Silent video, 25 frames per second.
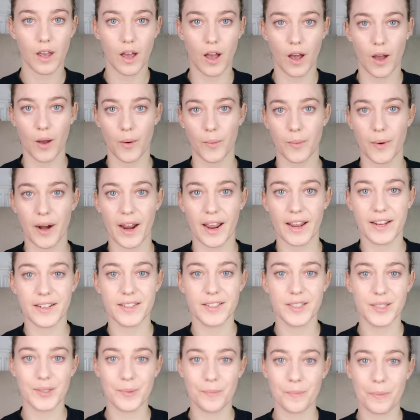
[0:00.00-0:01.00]
All
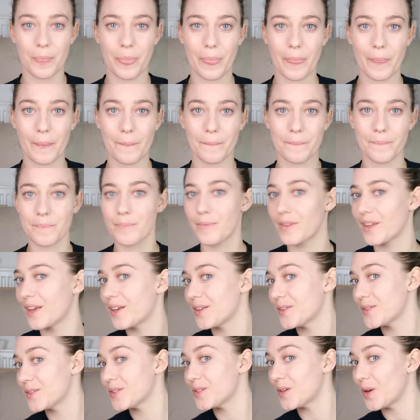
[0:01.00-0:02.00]
right,
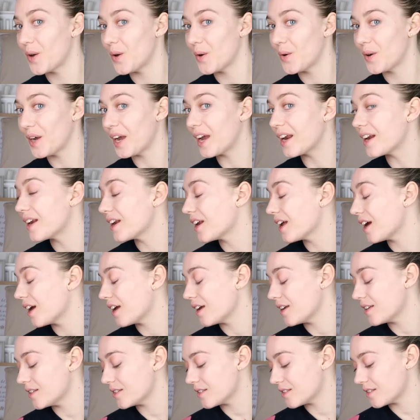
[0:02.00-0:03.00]
so a
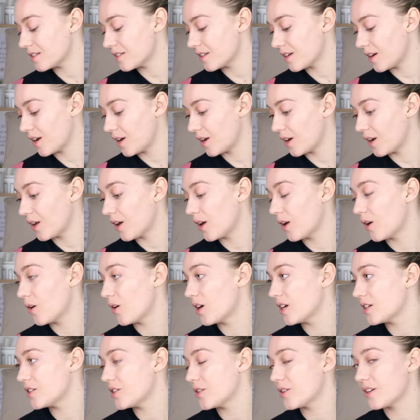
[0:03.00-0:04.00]
nice
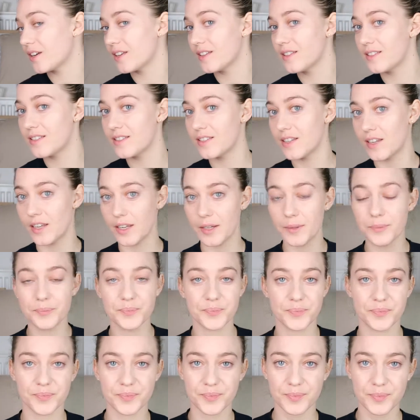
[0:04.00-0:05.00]
glow as you can see.
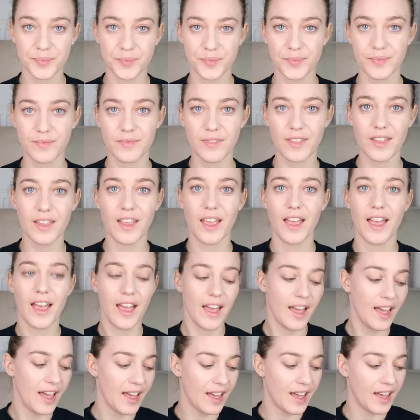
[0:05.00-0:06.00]

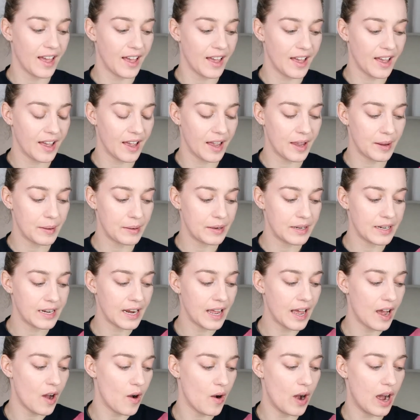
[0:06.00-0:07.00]
And
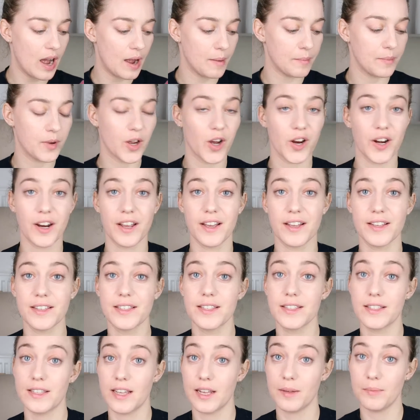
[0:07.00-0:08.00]
now I'm gonna
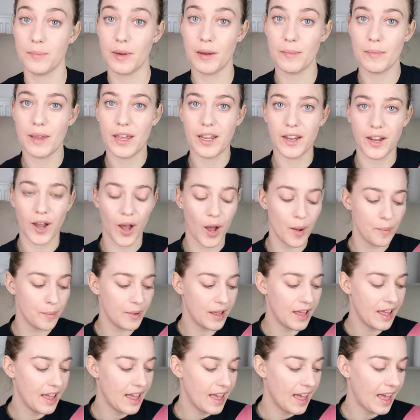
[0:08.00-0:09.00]
set my
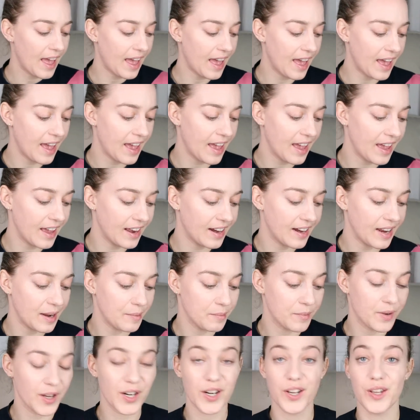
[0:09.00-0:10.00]
makeup, and
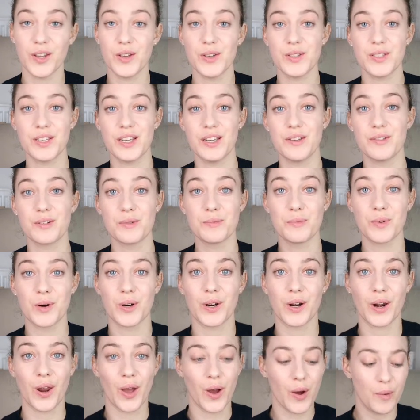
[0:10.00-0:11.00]
I'm gonna use even
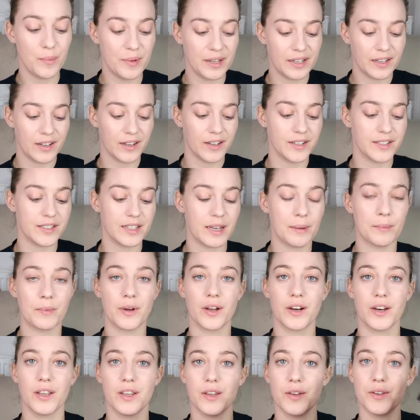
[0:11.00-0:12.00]
more glow because I'm
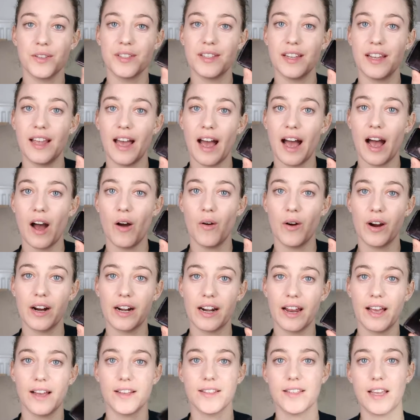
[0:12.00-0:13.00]
gonna use the
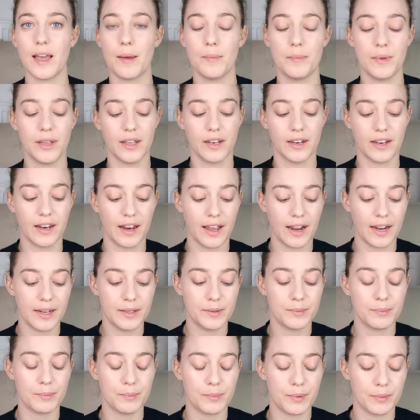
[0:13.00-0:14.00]
Hourglass Ambient
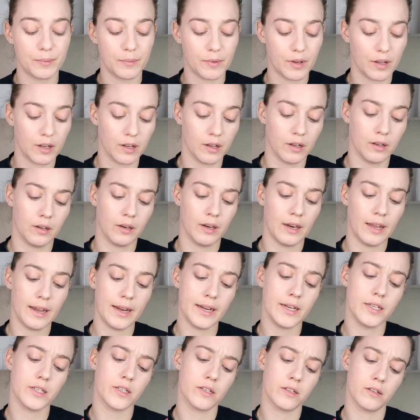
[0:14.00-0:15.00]

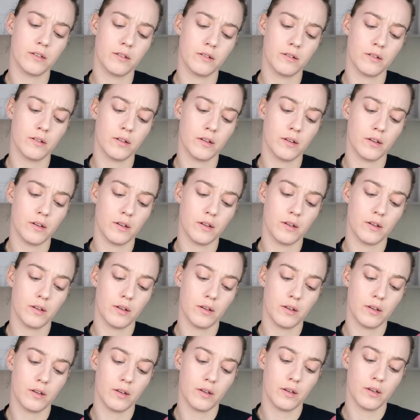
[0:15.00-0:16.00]

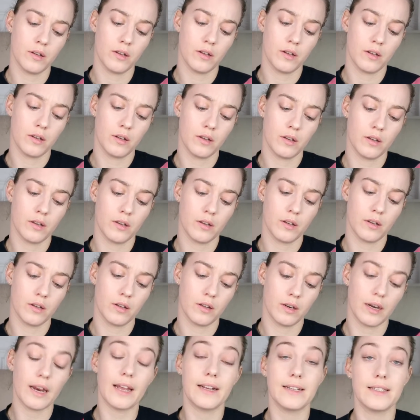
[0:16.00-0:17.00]

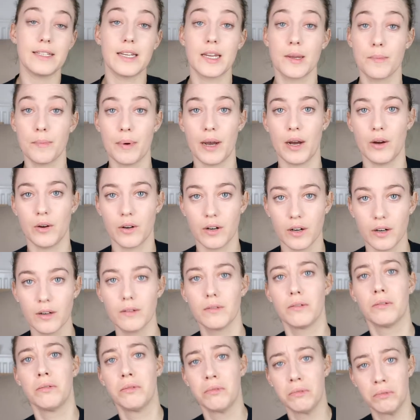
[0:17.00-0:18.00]
Lighting
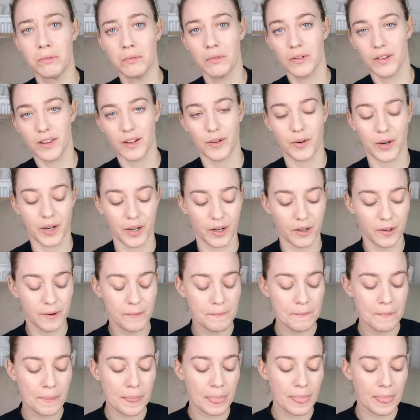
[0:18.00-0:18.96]
Powder. There we go.